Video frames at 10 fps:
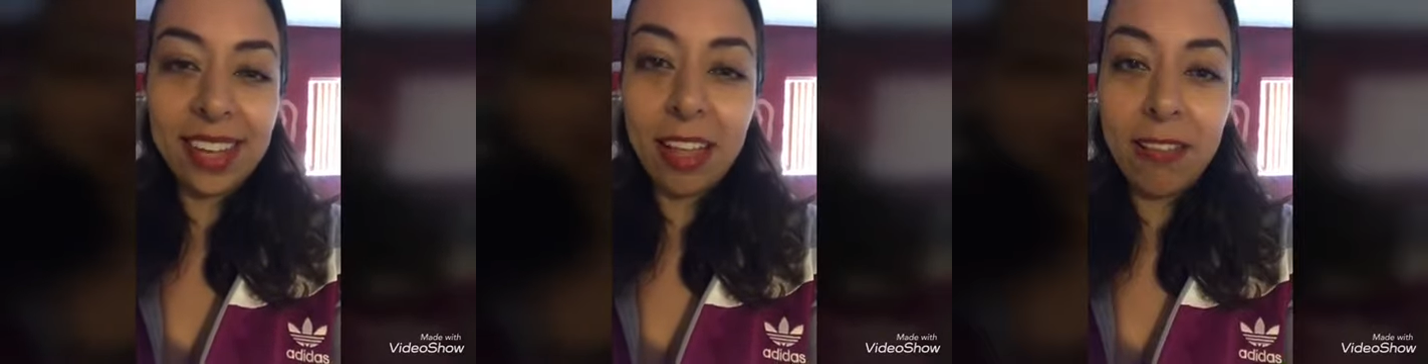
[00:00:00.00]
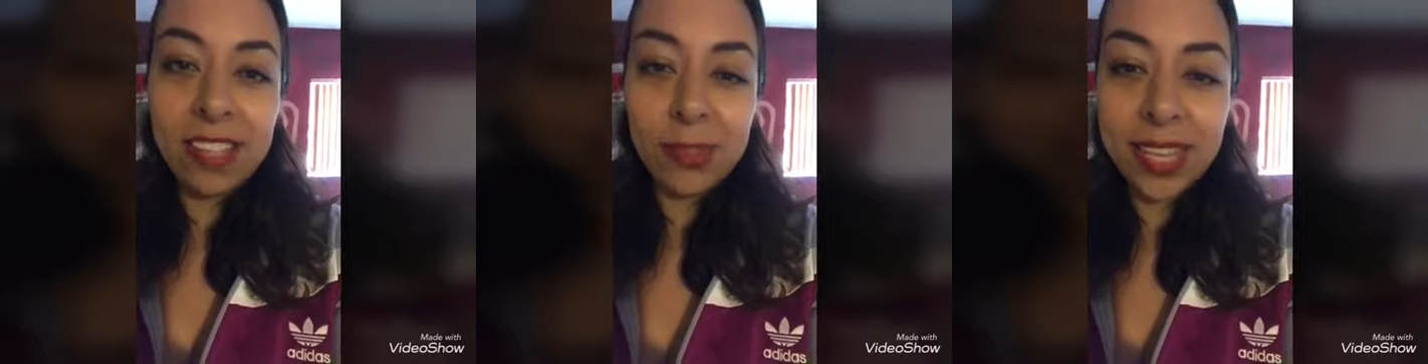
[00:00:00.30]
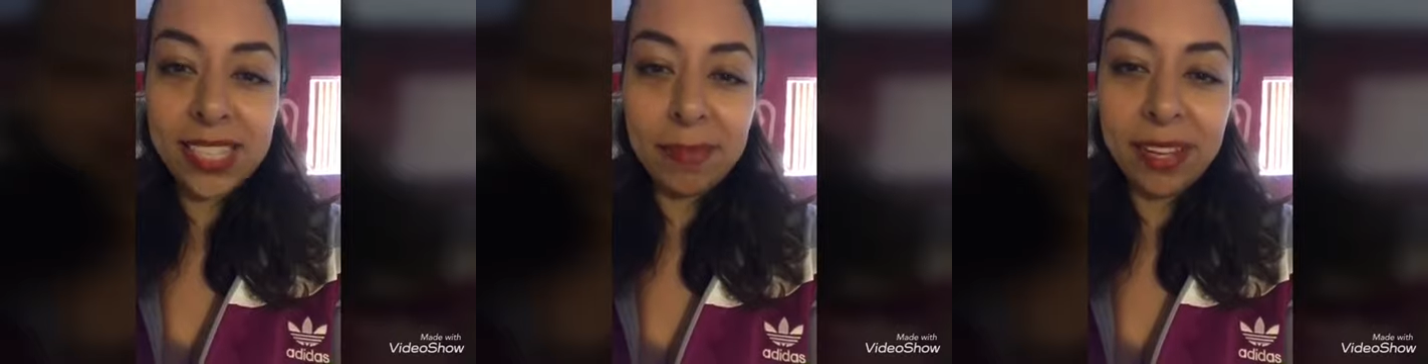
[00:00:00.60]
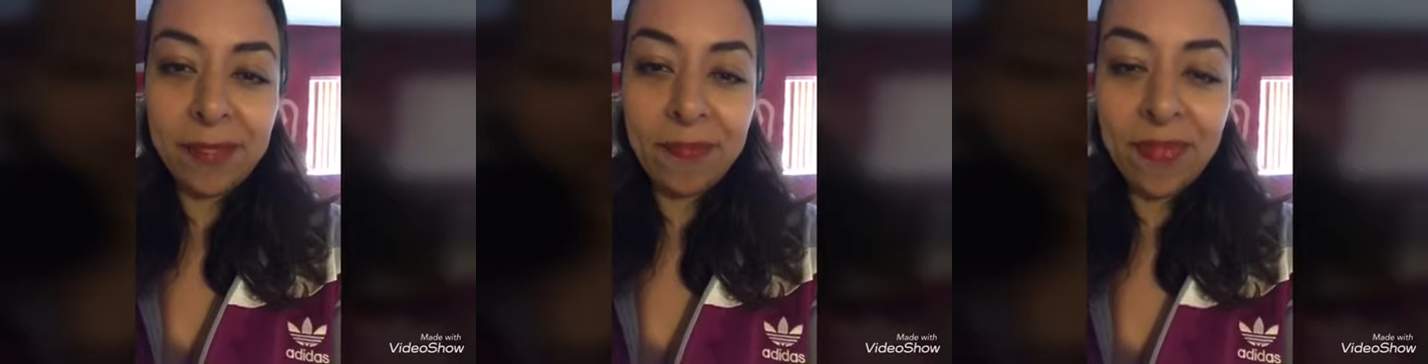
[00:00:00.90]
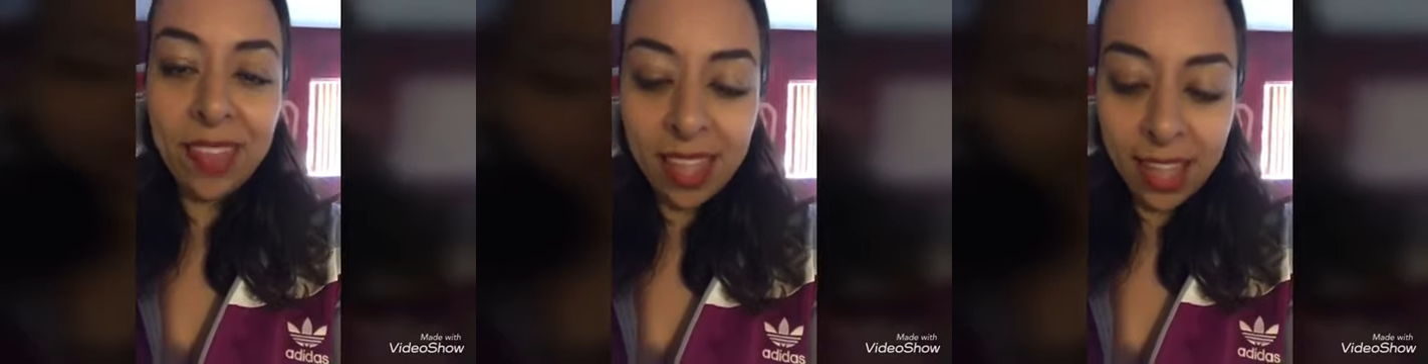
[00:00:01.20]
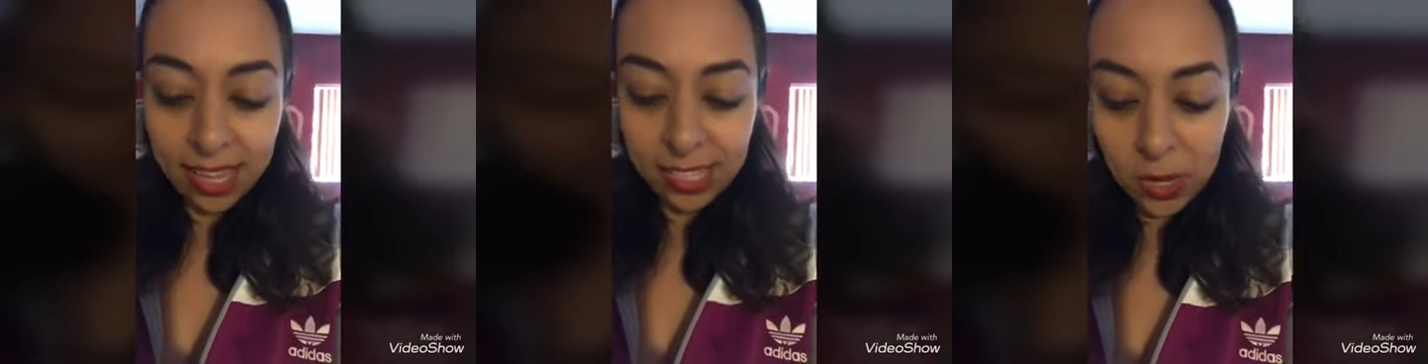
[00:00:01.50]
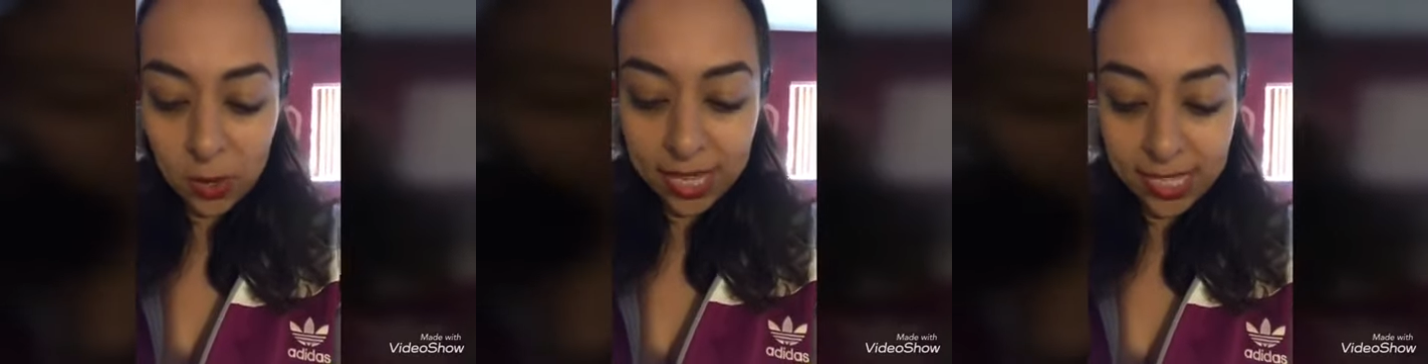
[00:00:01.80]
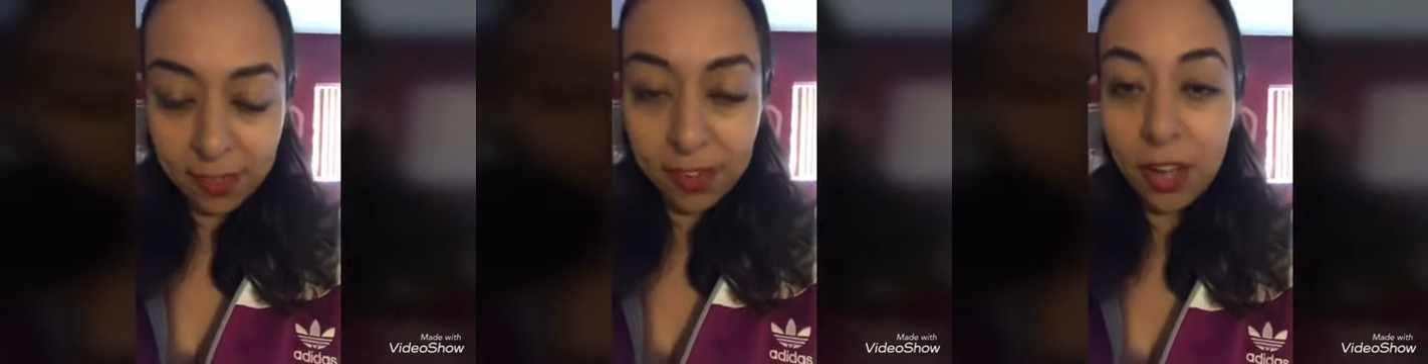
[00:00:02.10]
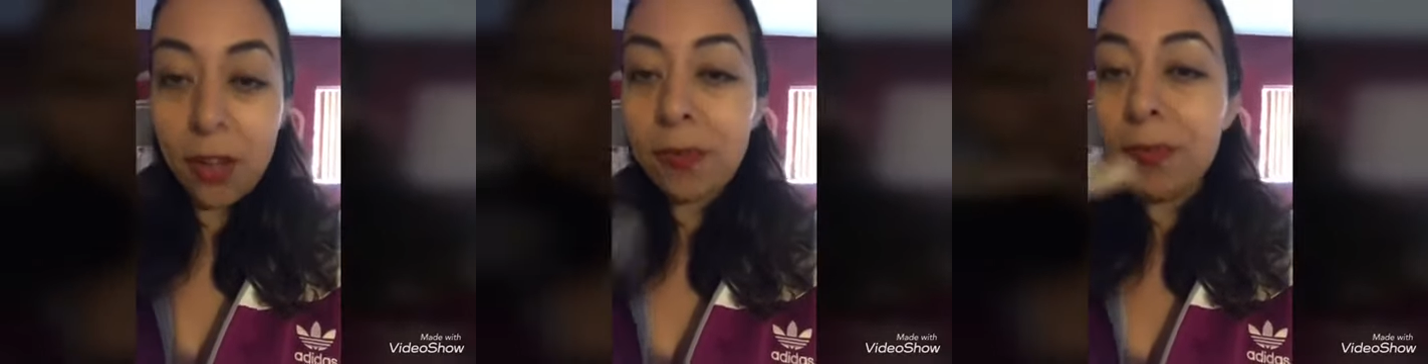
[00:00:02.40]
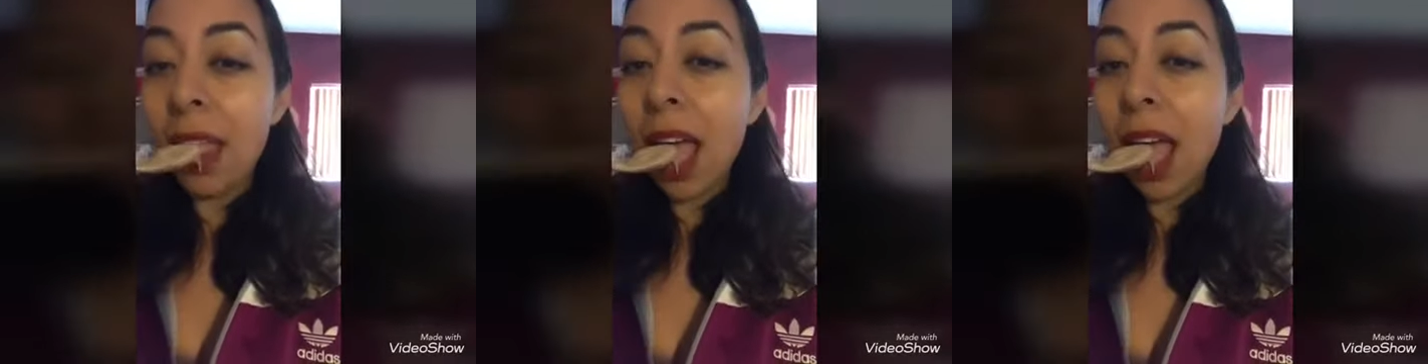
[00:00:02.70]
I love this recipe. So let's give it a go.